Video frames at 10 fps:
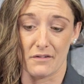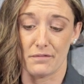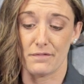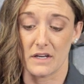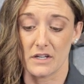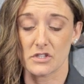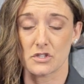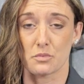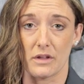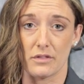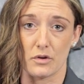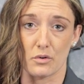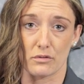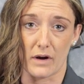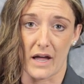and finished with
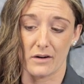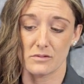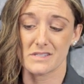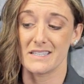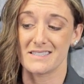your rounds,